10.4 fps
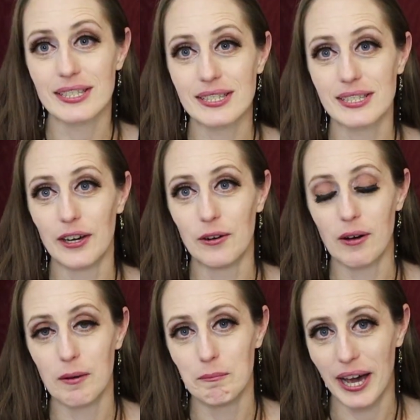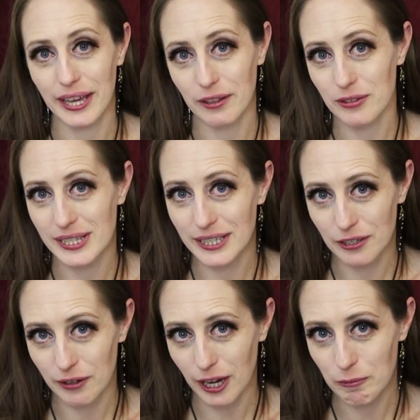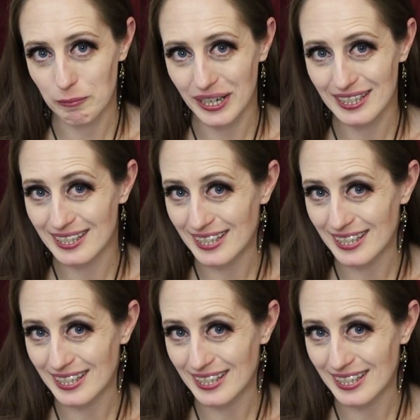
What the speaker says: So my Lucia crown base